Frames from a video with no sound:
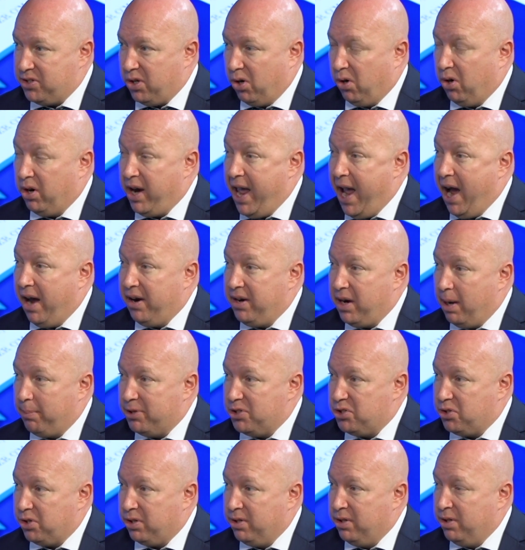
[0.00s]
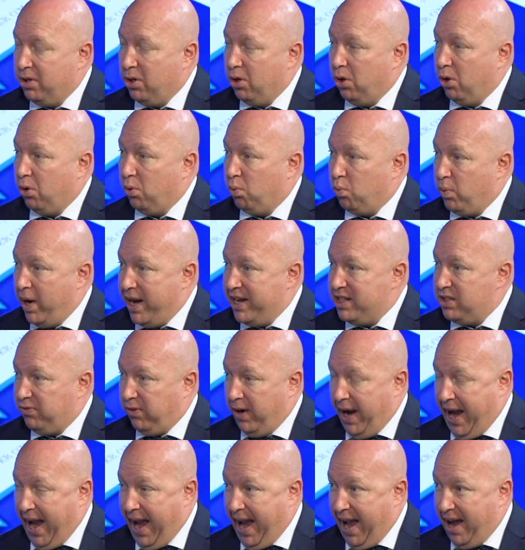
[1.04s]
So on our numbers, rents
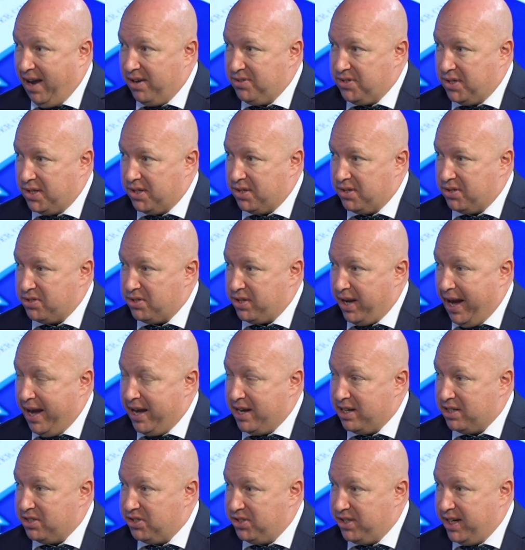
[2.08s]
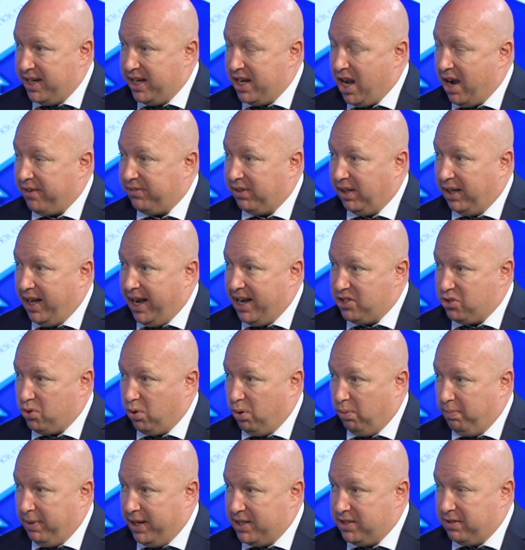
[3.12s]
for houses in Sydney over the last
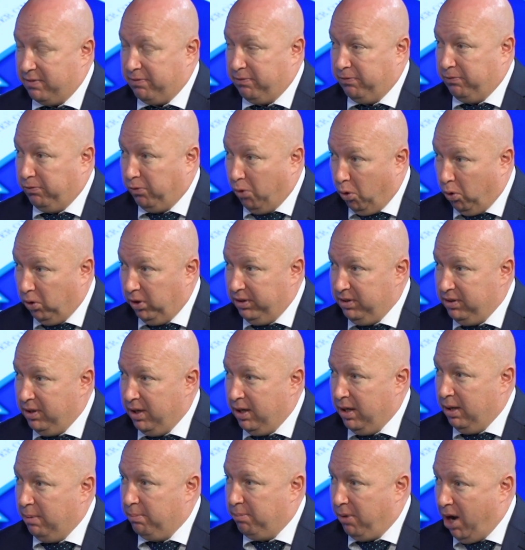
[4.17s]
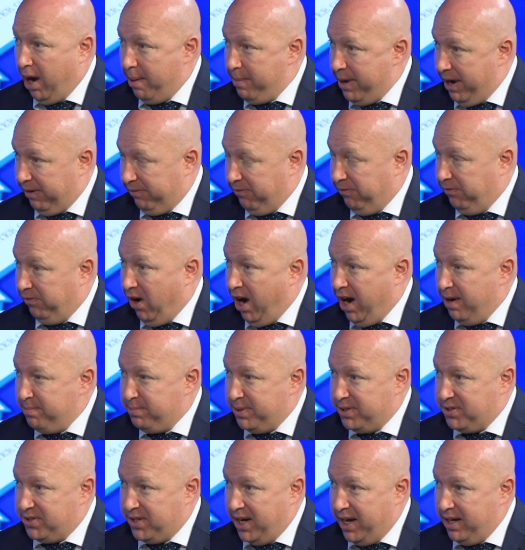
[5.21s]
12 months have fallen by about
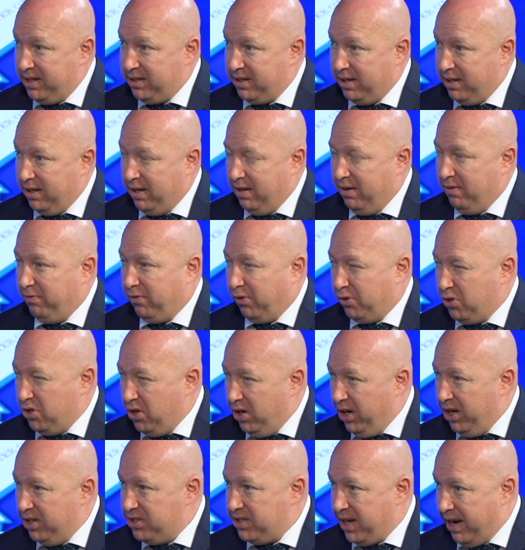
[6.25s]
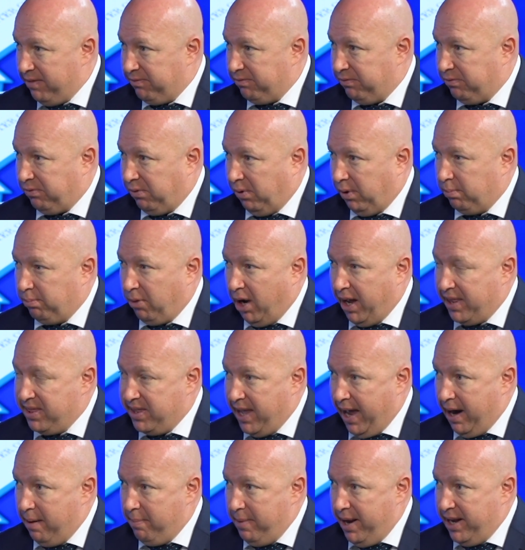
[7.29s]
5%. For units, they haven't fallen by
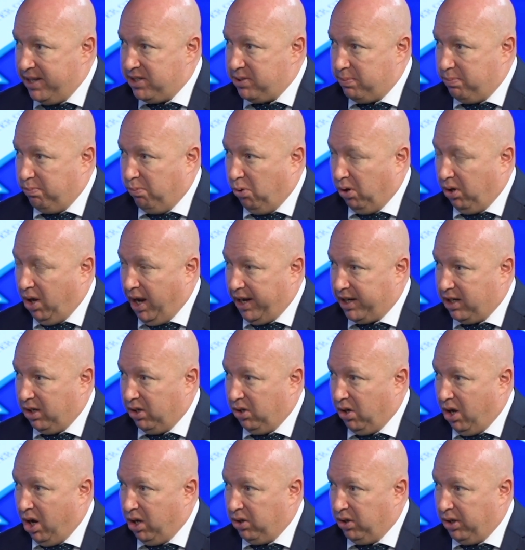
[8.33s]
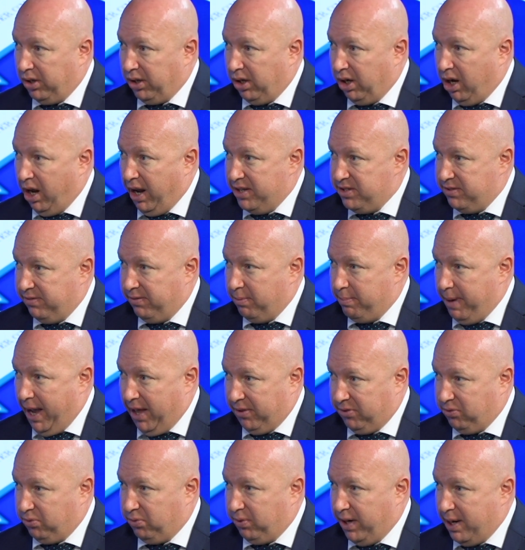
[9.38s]
that amount. It's more like along the lines of
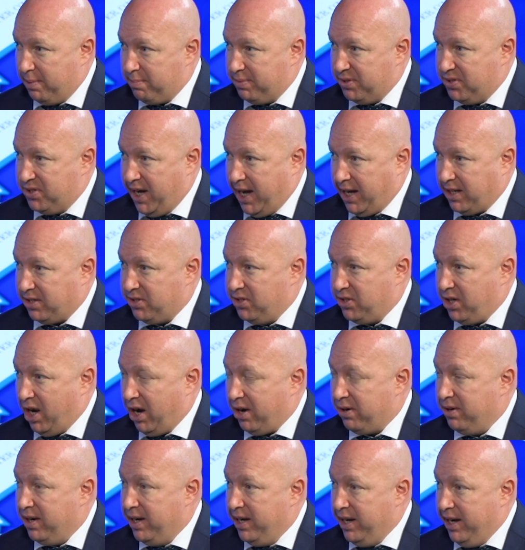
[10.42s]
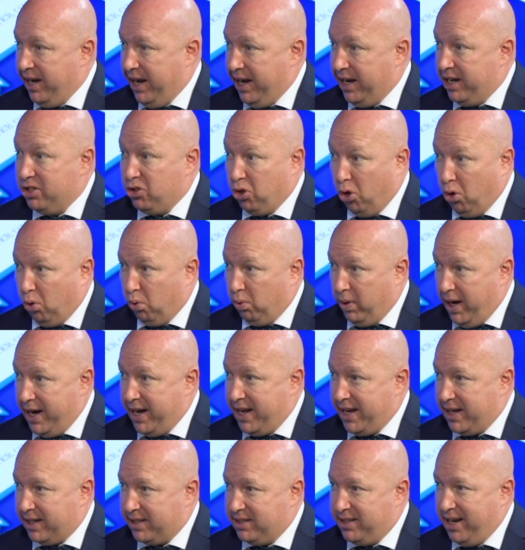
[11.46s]
about 3%. So it is
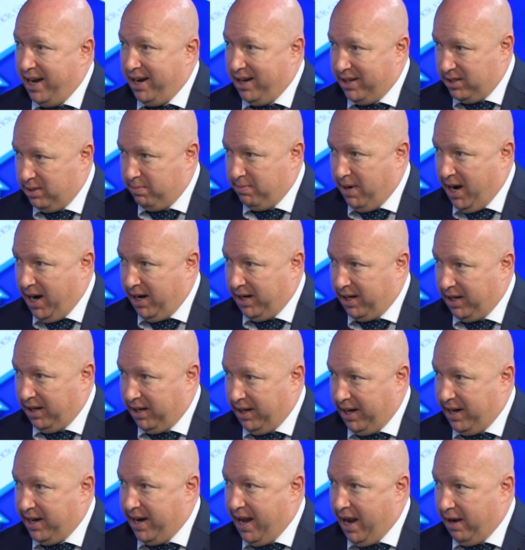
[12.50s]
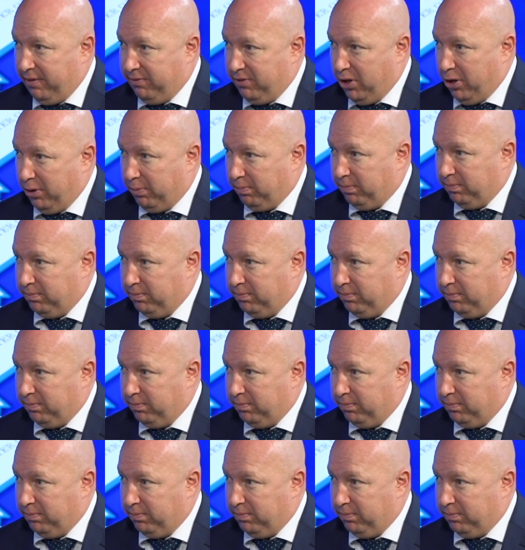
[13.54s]
already a tenant's market in our view.